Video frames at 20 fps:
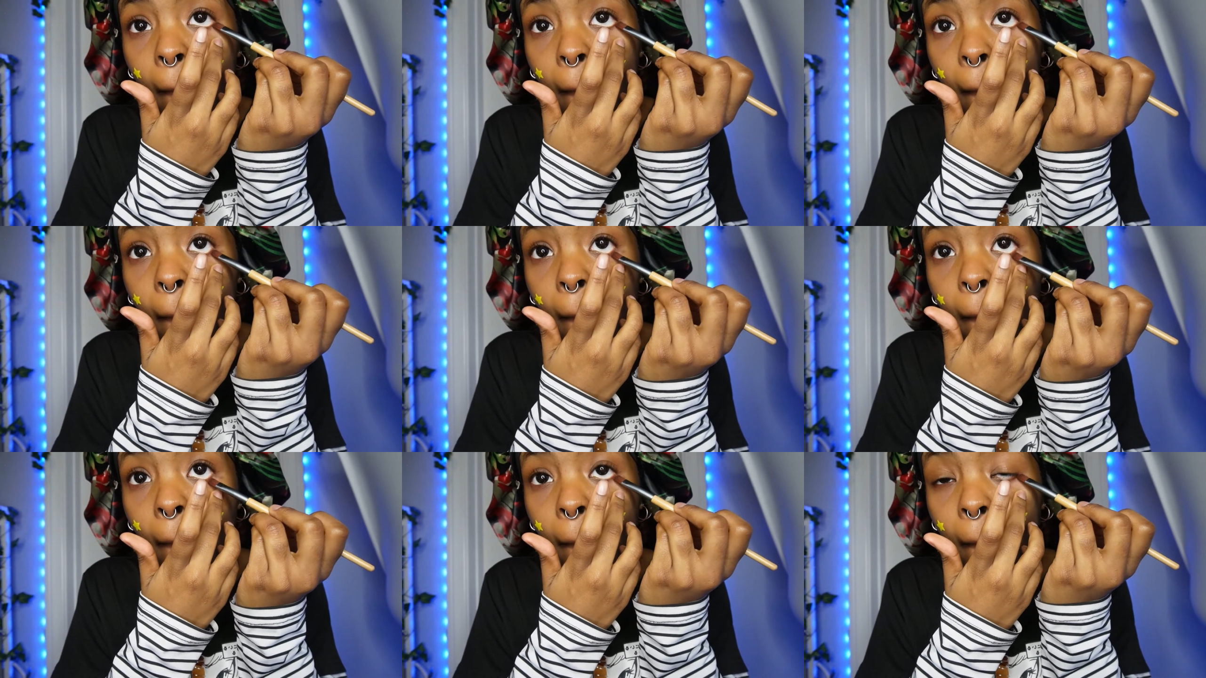
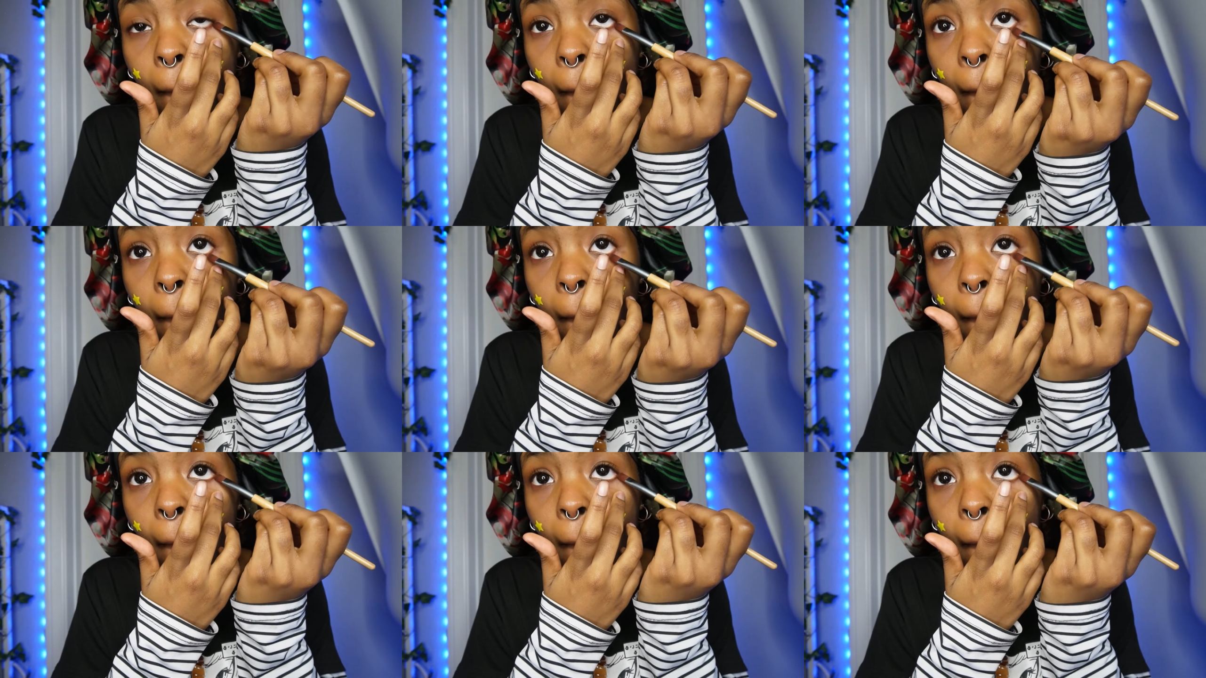
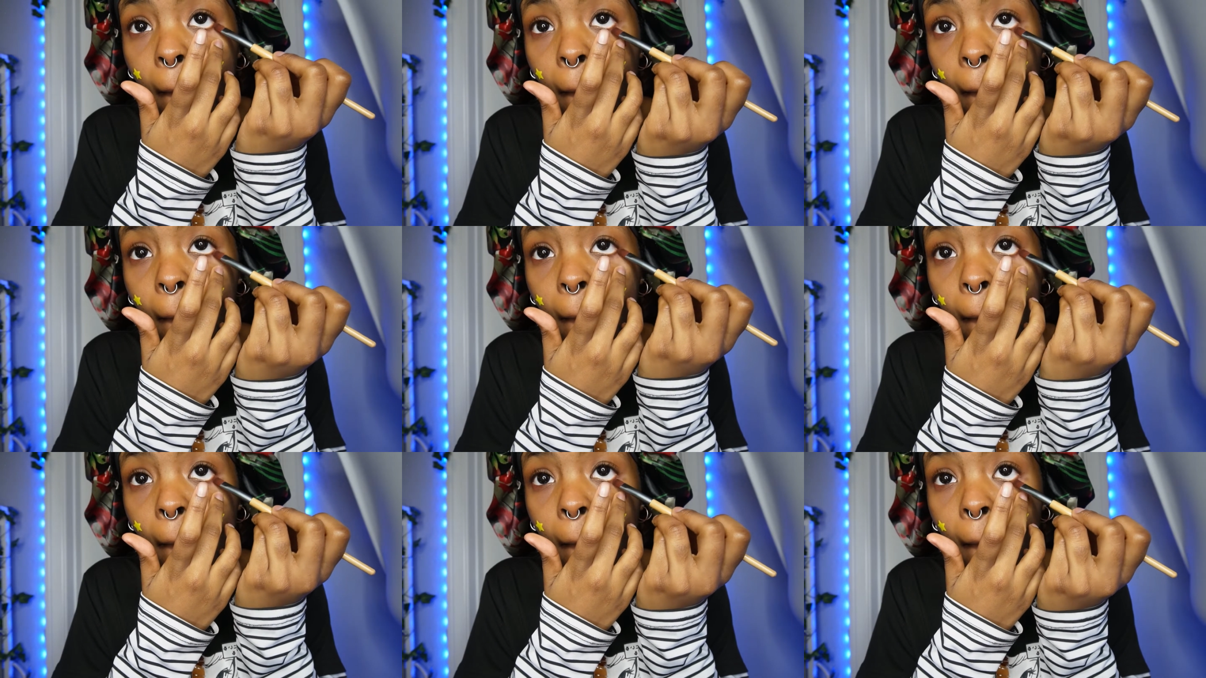
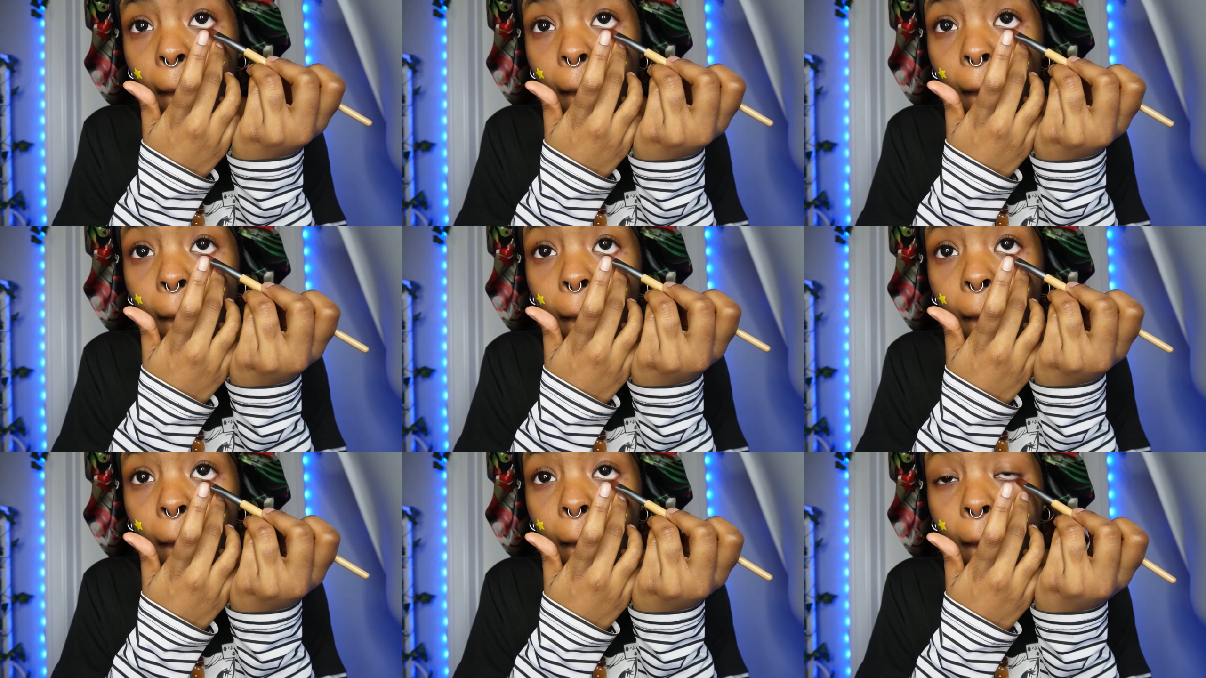
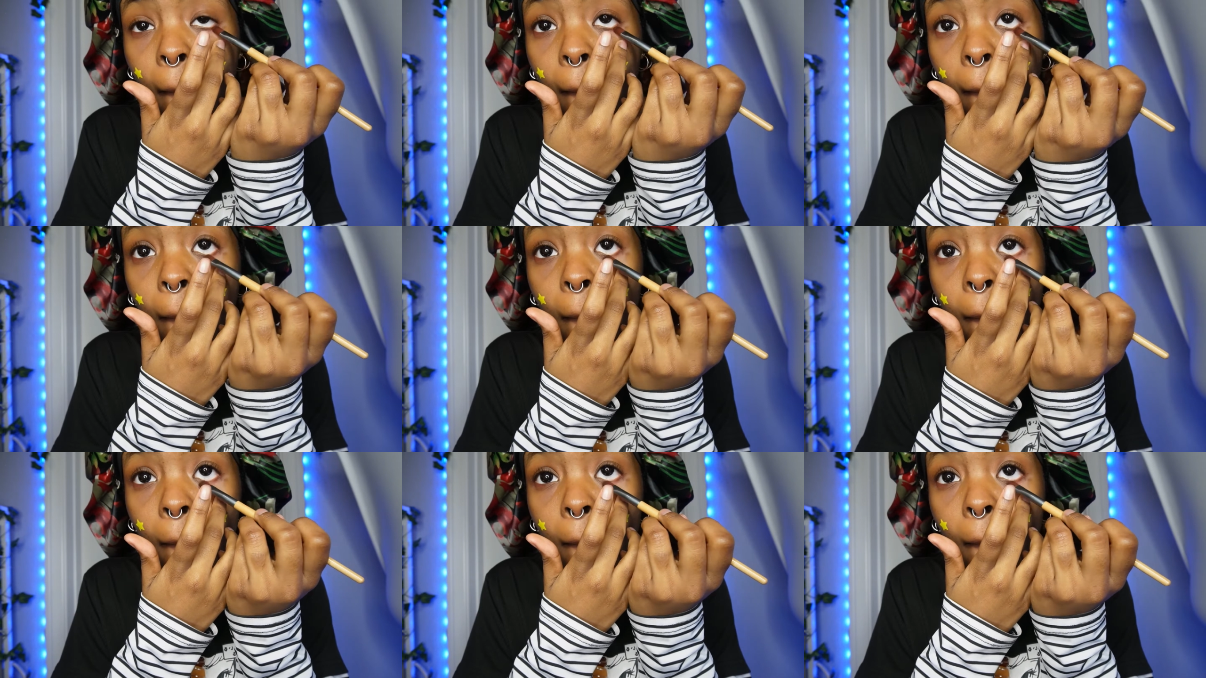
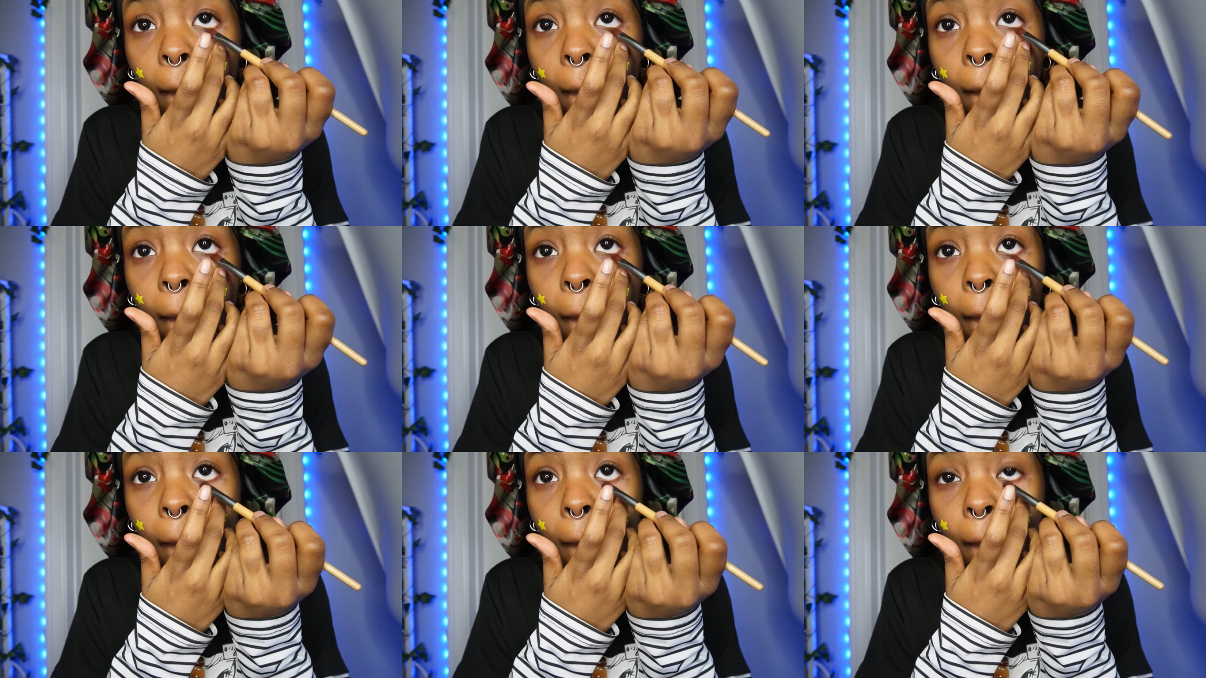
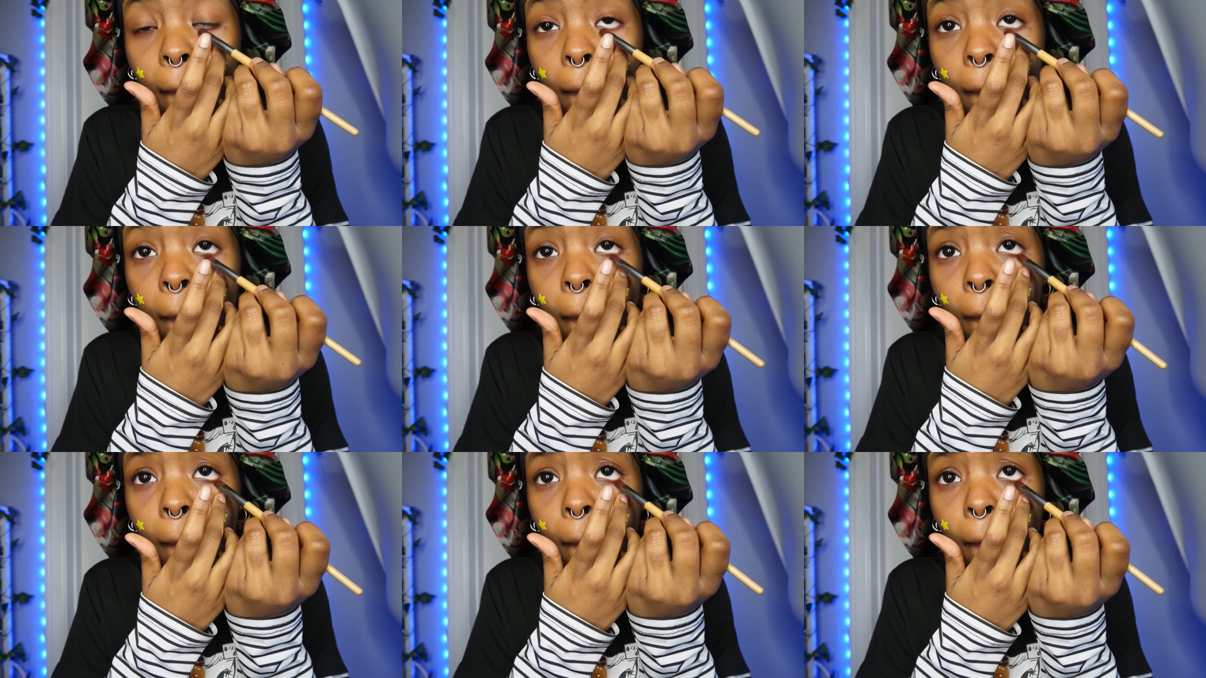
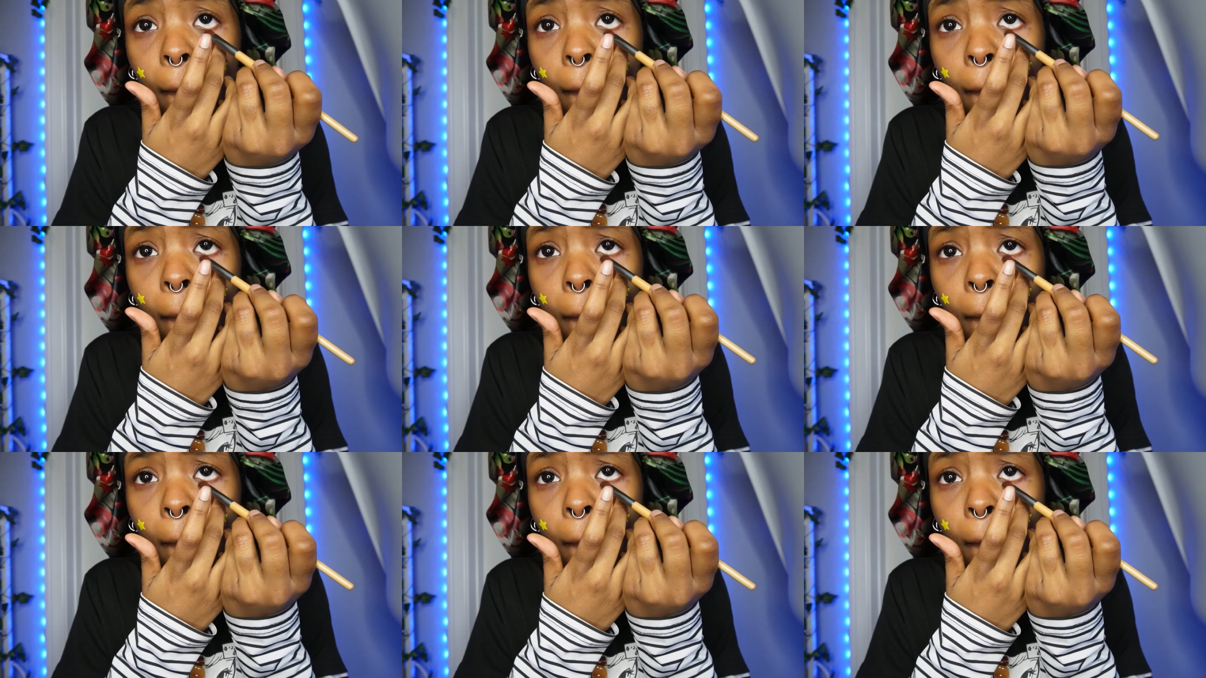No one is speaking in this clip.